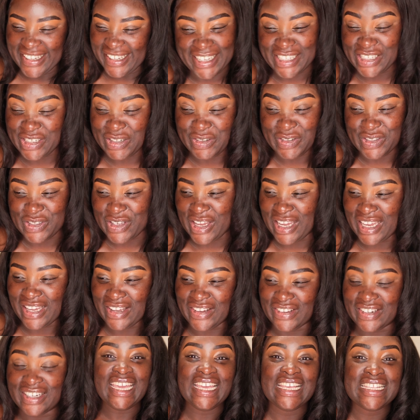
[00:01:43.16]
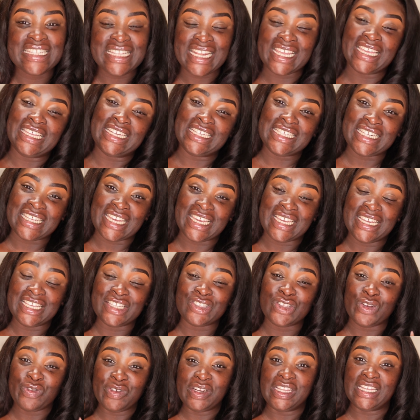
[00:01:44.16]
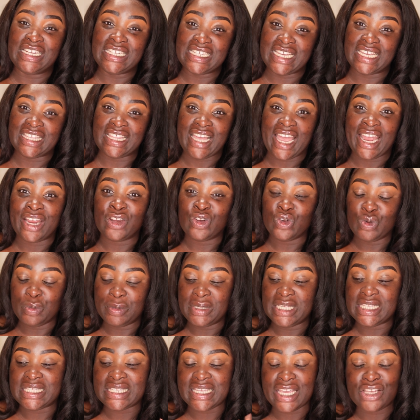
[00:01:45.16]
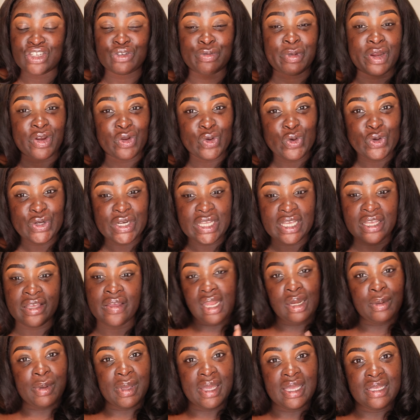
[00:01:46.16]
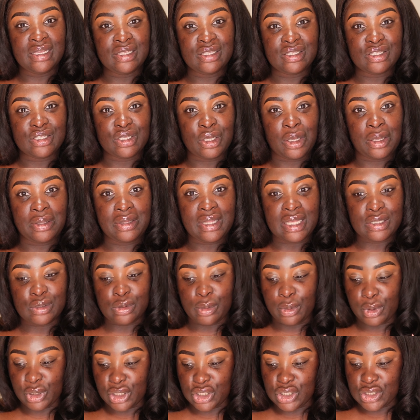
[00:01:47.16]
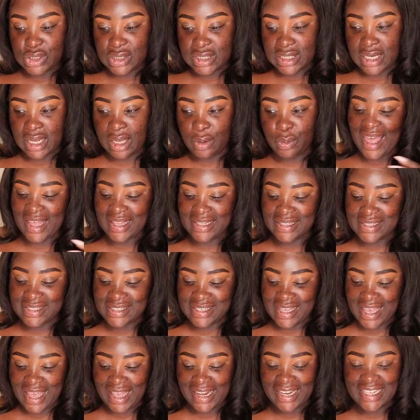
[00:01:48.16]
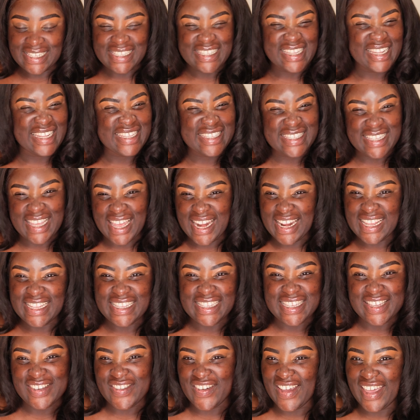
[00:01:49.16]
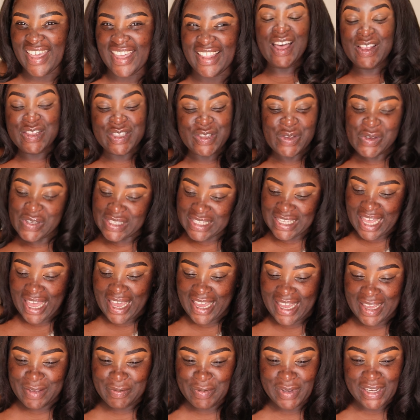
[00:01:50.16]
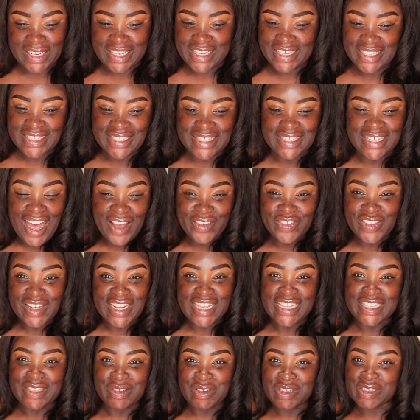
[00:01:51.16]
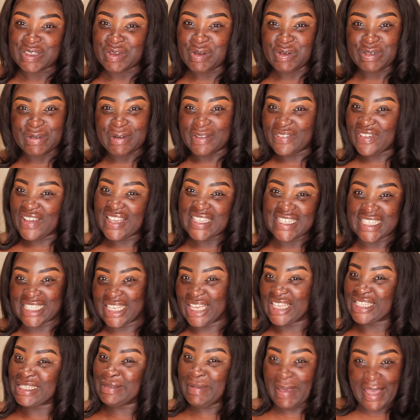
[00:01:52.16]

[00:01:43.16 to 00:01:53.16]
I don't know what's going on. It is late in the day. It's not really a day that I normally schedule my recording. Anyway, so that's what we're gonna do today. And yeah, let's get into it. I'm so excited because after this, I'm just gonna wash my face and go to